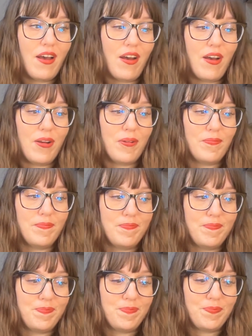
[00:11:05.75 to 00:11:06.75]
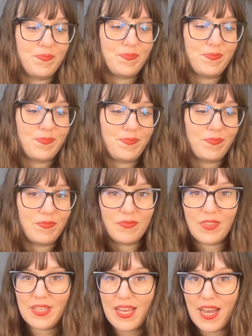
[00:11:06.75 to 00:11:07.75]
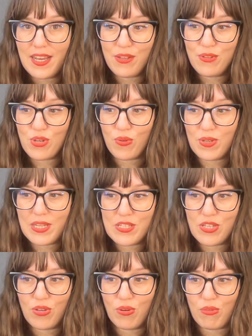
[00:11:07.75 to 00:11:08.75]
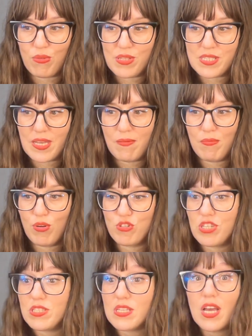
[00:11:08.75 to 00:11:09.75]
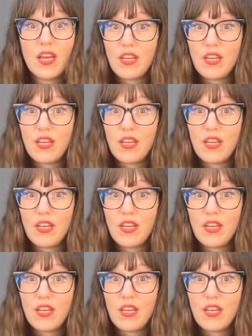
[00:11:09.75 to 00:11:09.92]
Um, yeah, you don't need to go through the same motions.